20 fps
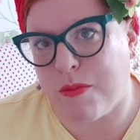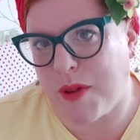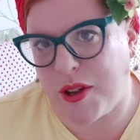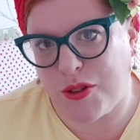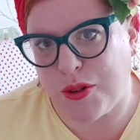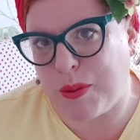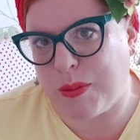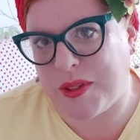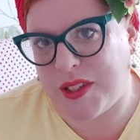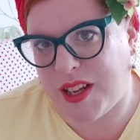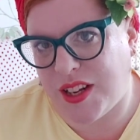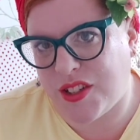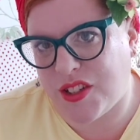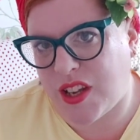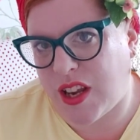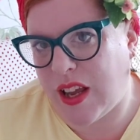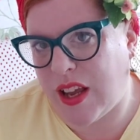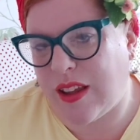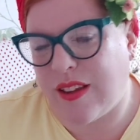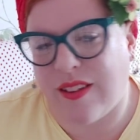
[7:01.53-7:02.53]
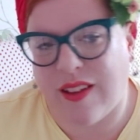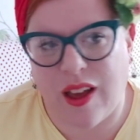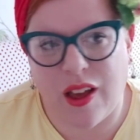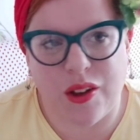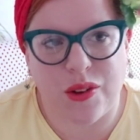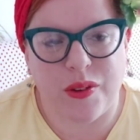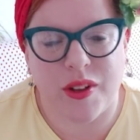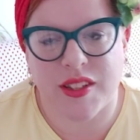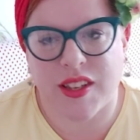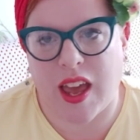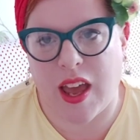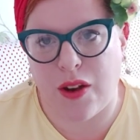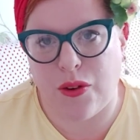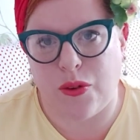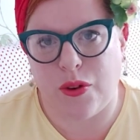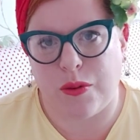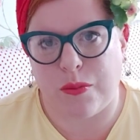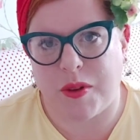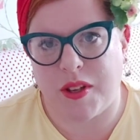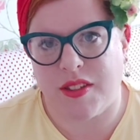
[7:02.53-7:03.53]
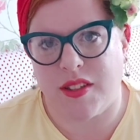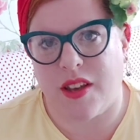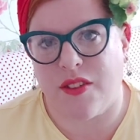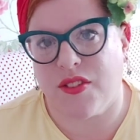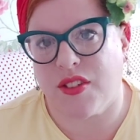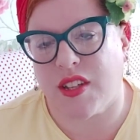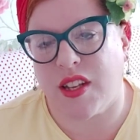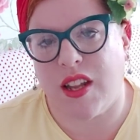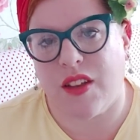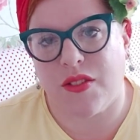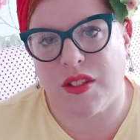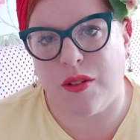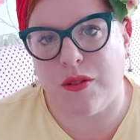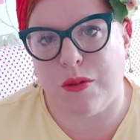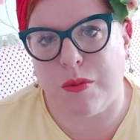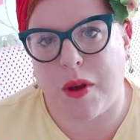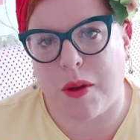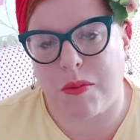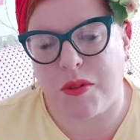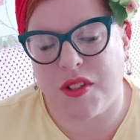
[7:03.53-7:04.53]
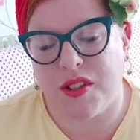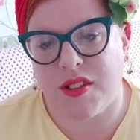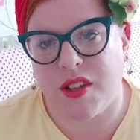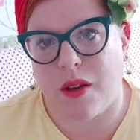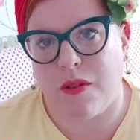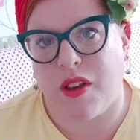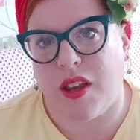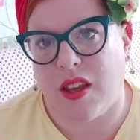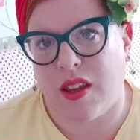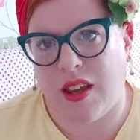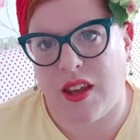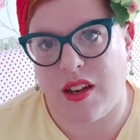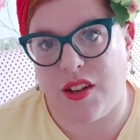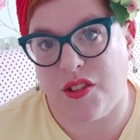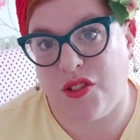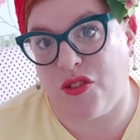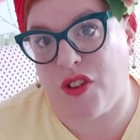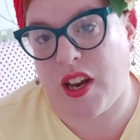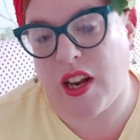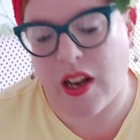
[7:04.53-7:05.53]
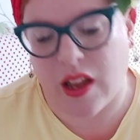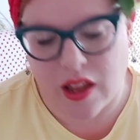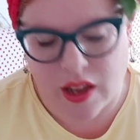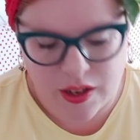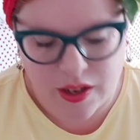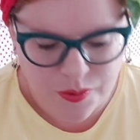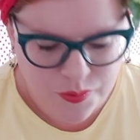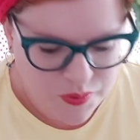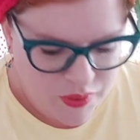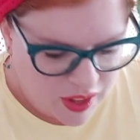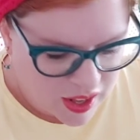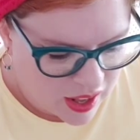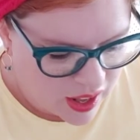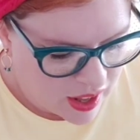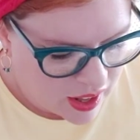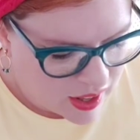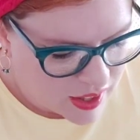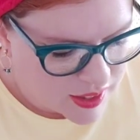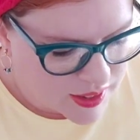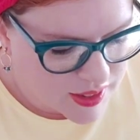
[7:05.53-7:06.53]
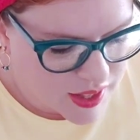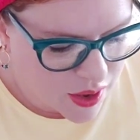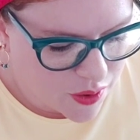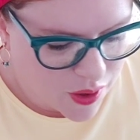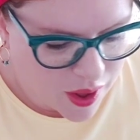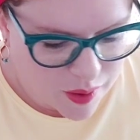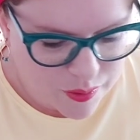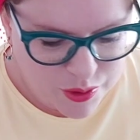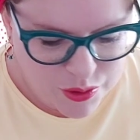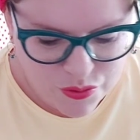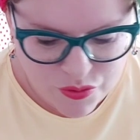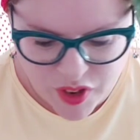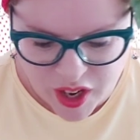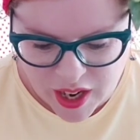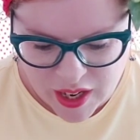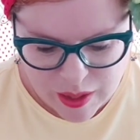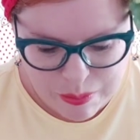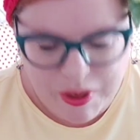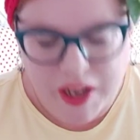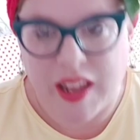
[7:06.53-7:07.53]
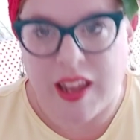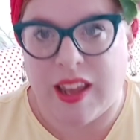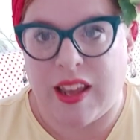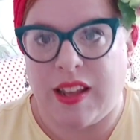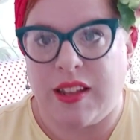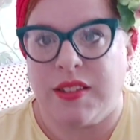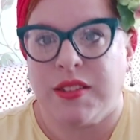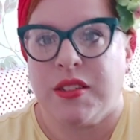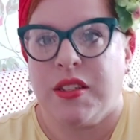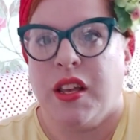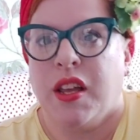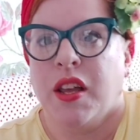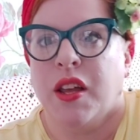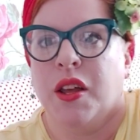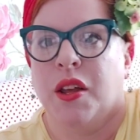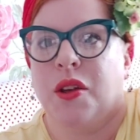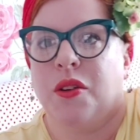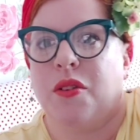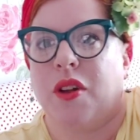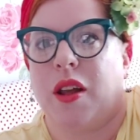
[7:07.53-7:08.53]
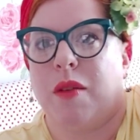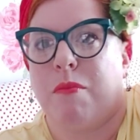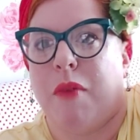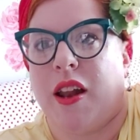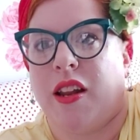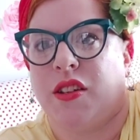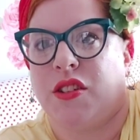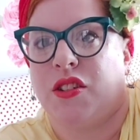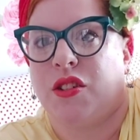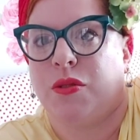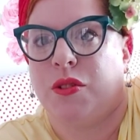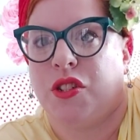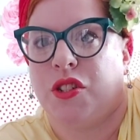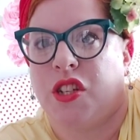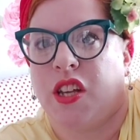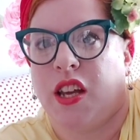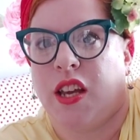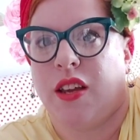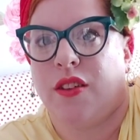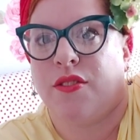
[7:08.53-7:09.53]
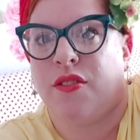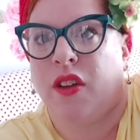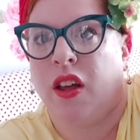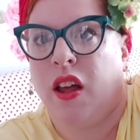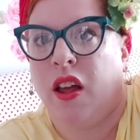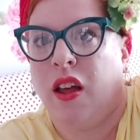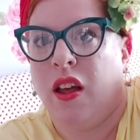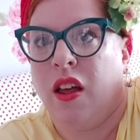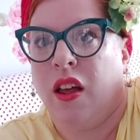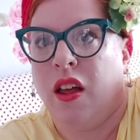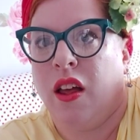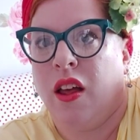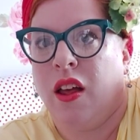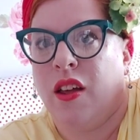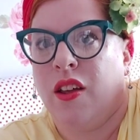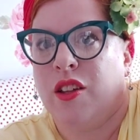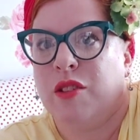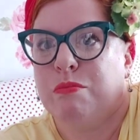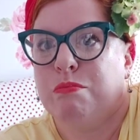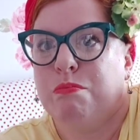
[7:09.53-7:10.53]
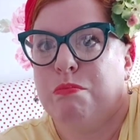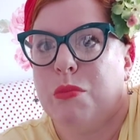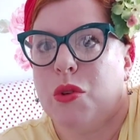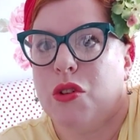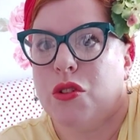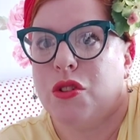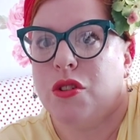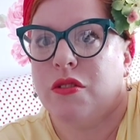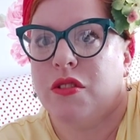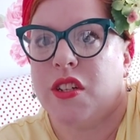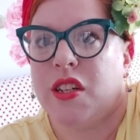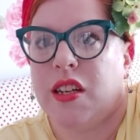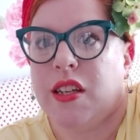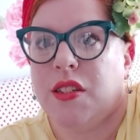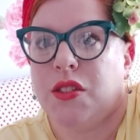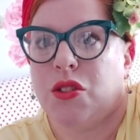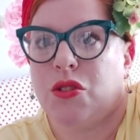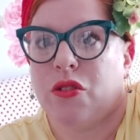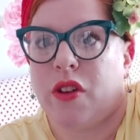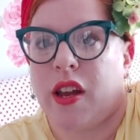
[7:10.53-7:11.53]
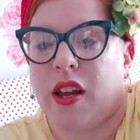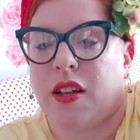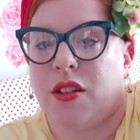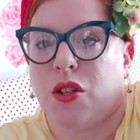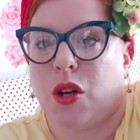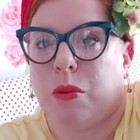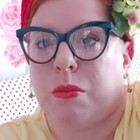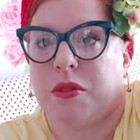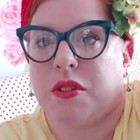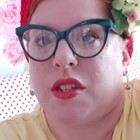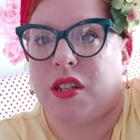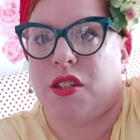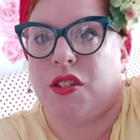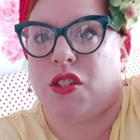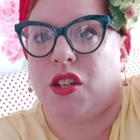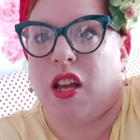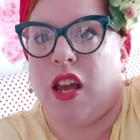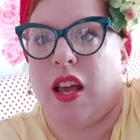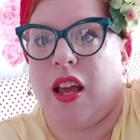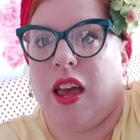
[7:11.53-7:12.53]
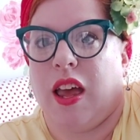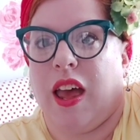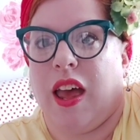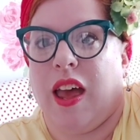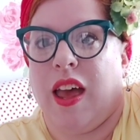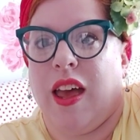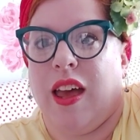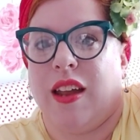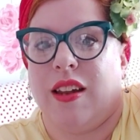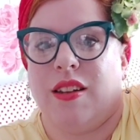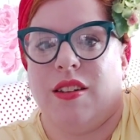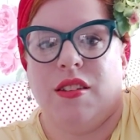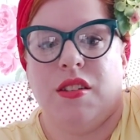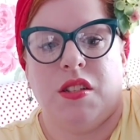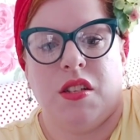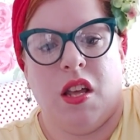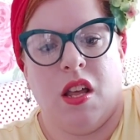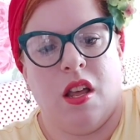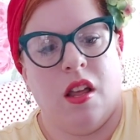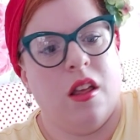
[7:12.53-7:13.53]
with my top stitching. I always get annoyed with myself because I never seem to be able to sew it in a straight line. So I was really pleased when I managed to achieve moderately straight top stitching and